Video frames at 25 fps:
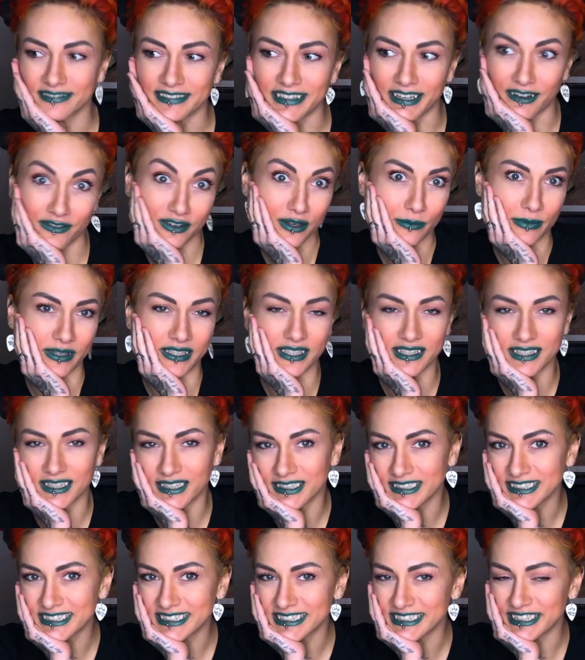Everybody
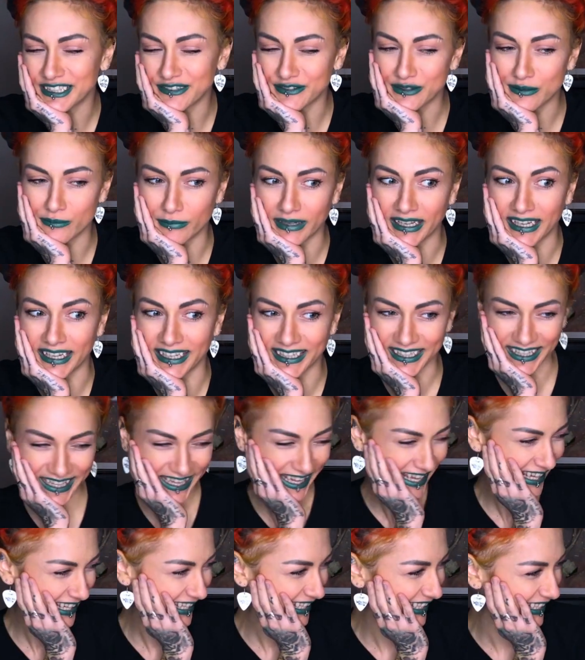does, even me.
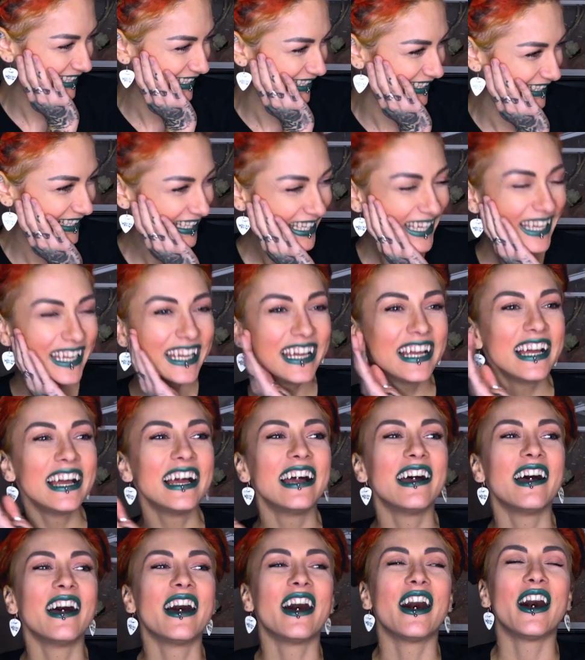
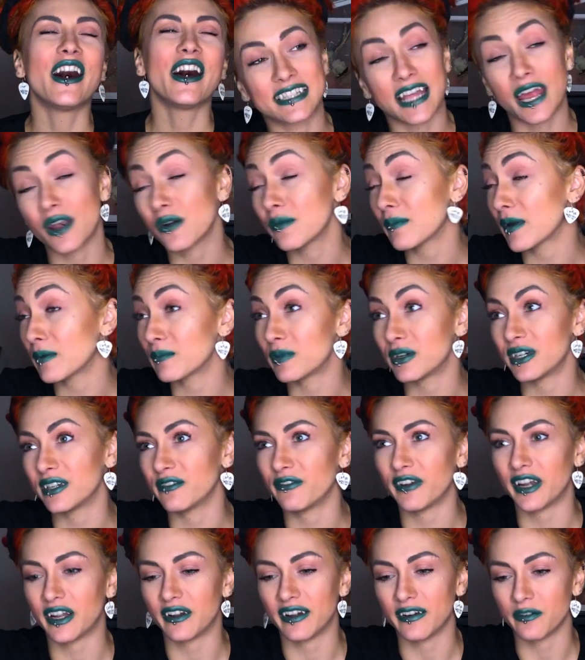I remember it
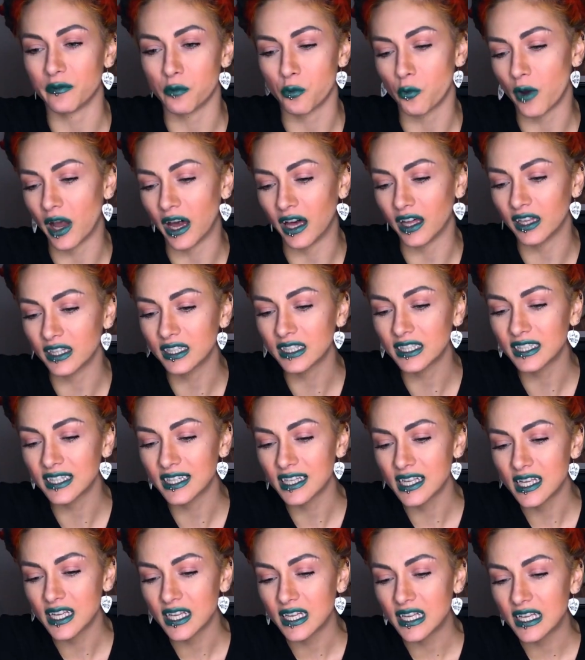very well
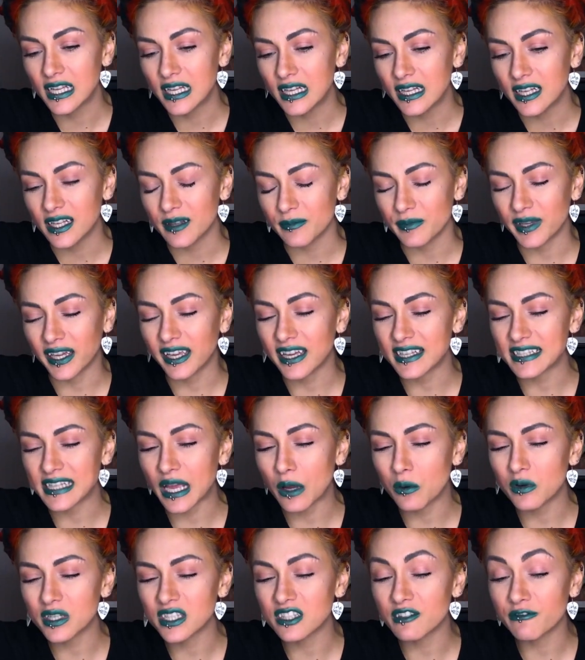because
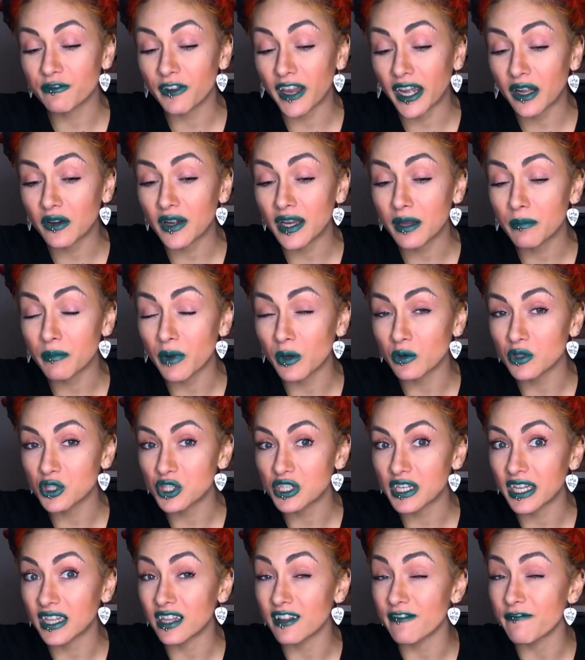I was very
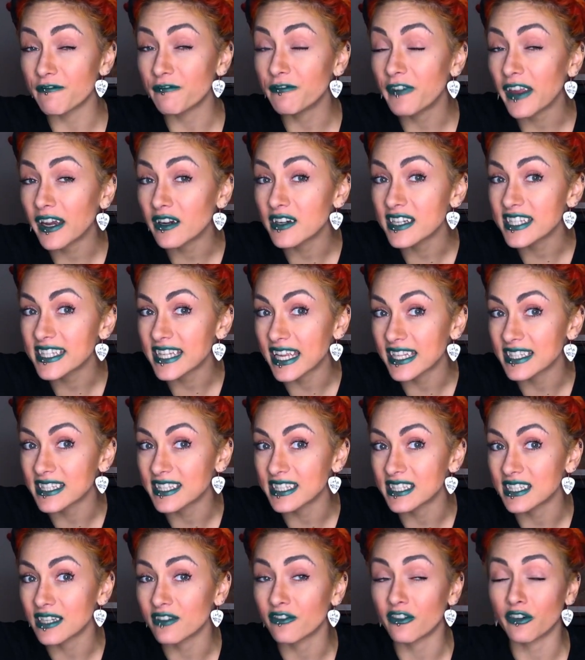emotional and very
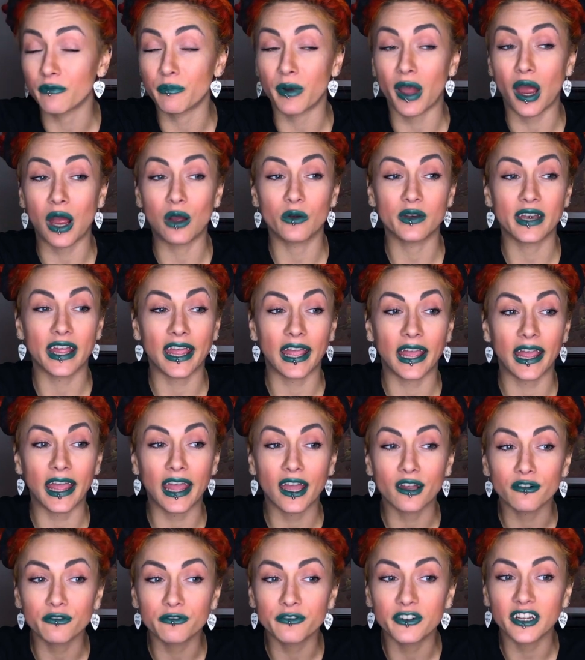sensitive about
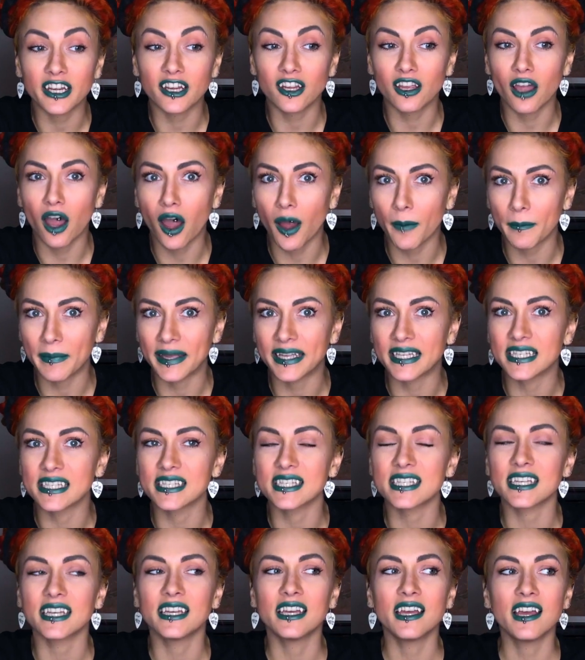every
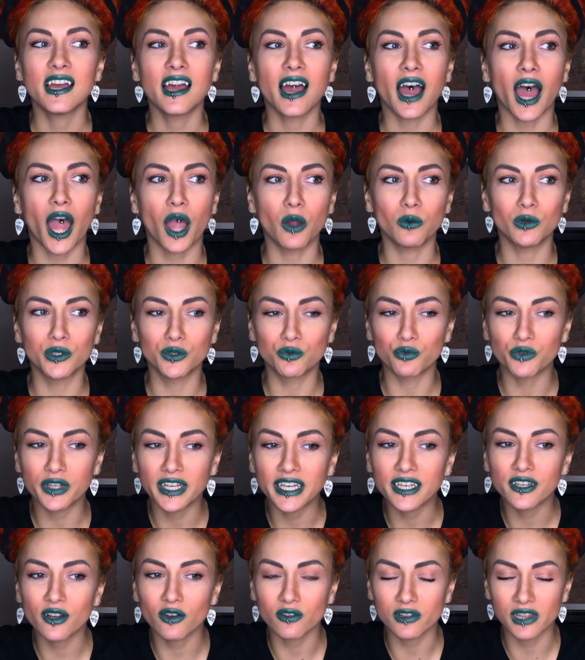comment I would
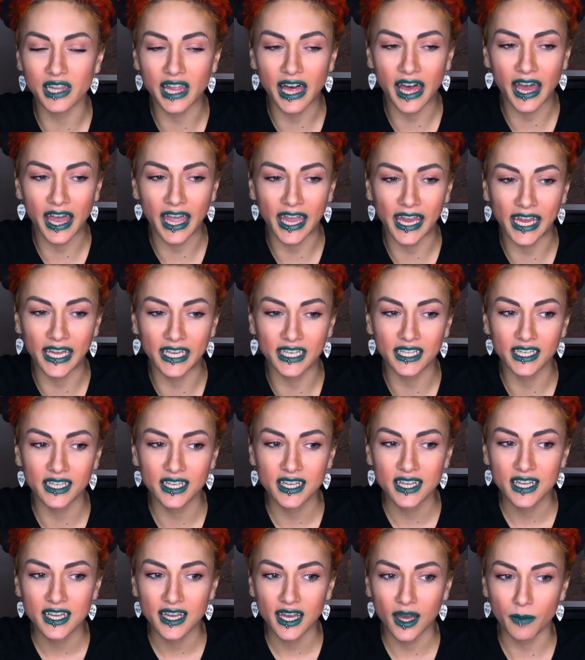read online
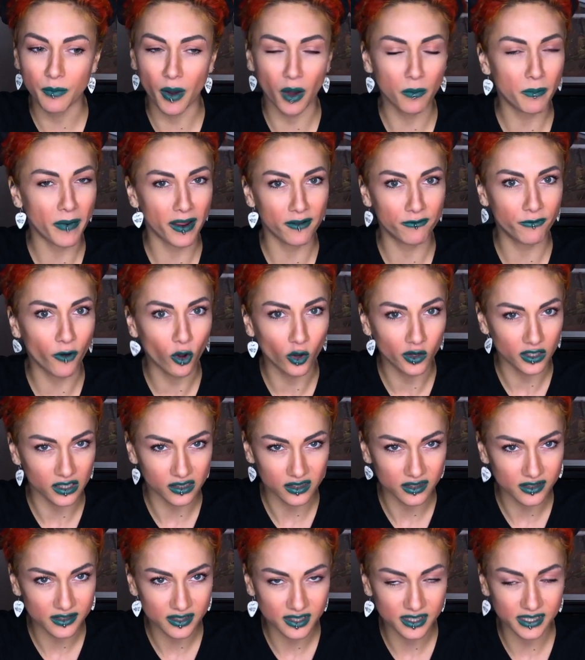about my
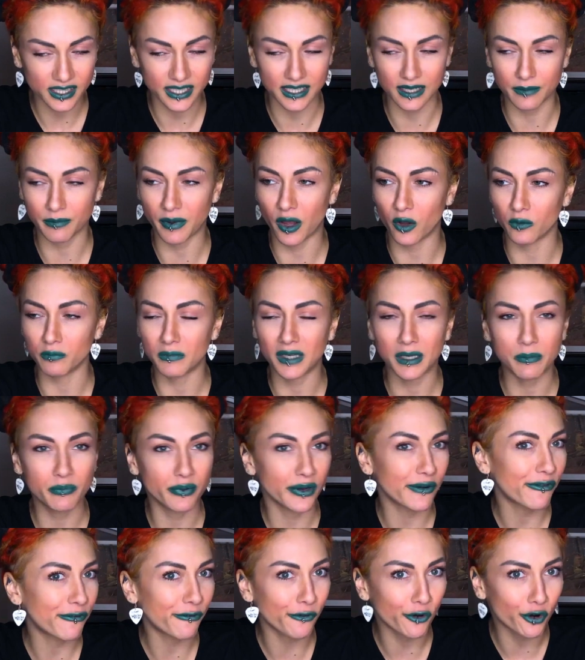vocals and about me
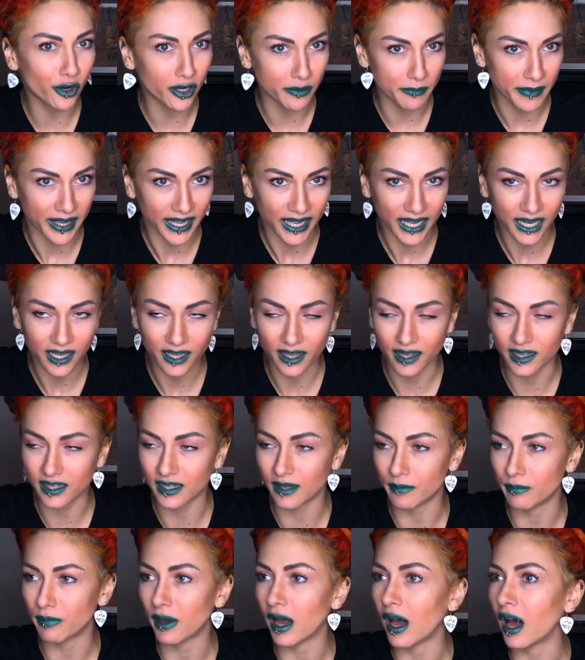performing and
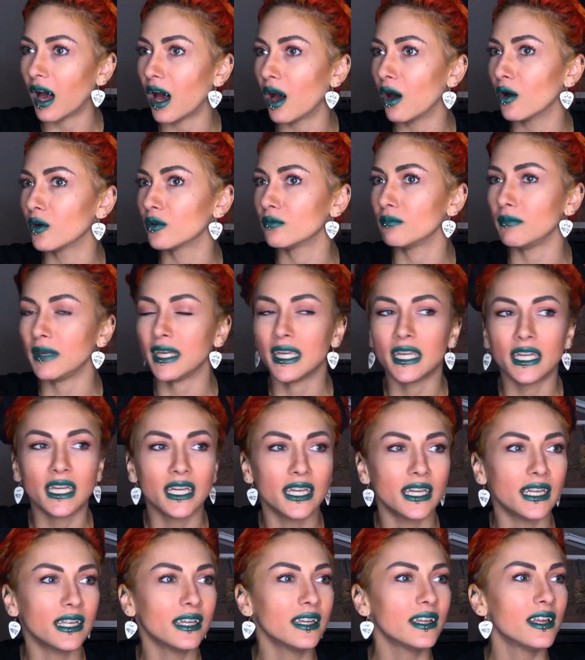about
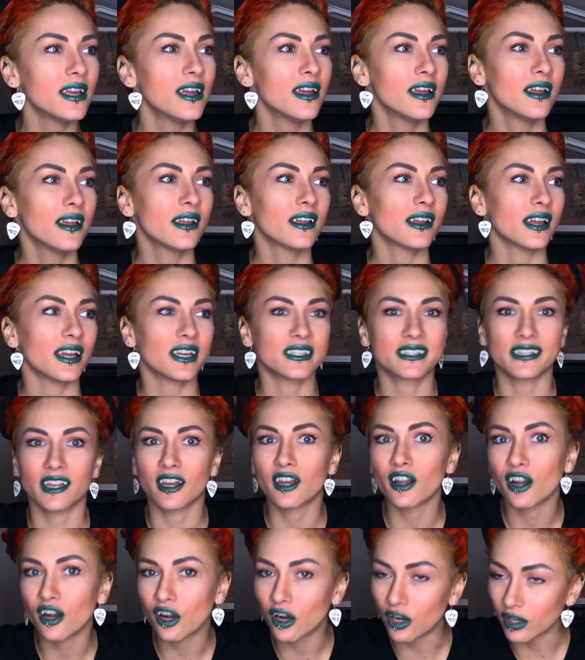me as a
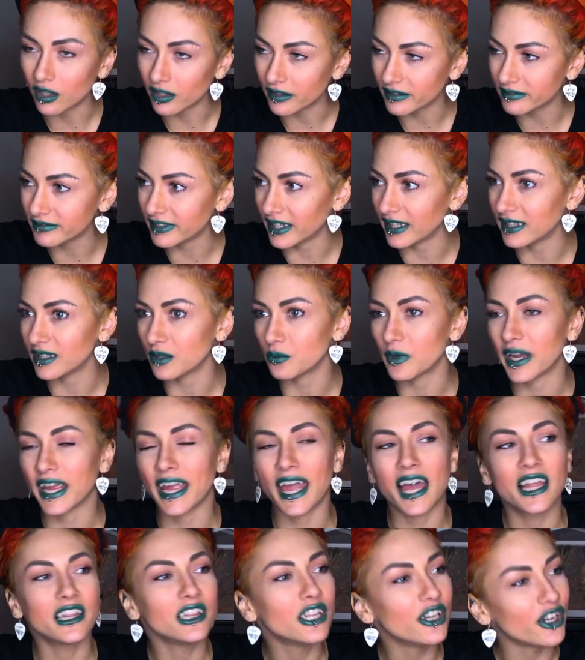girl and the way
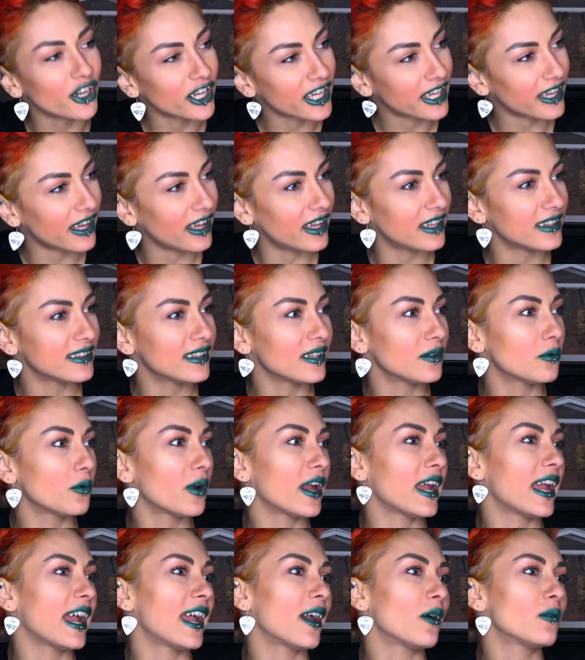I look and the
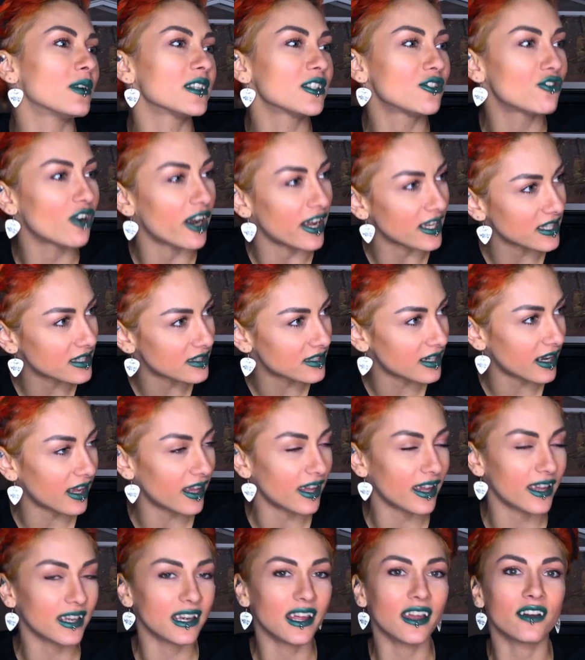way I was dressed
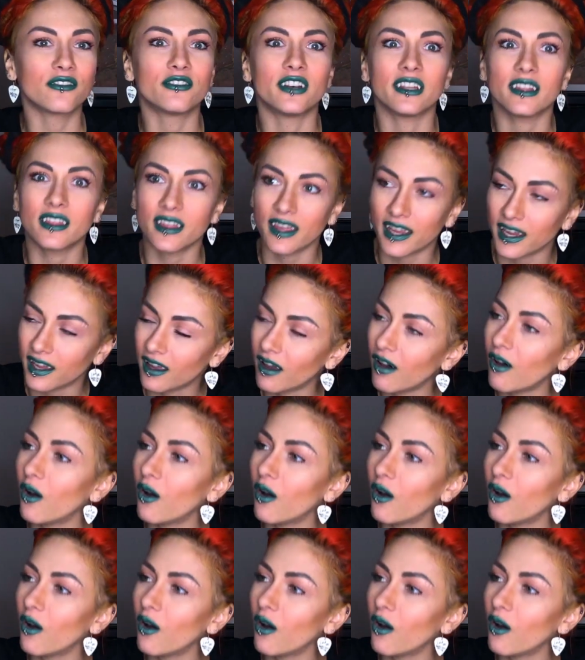and everything.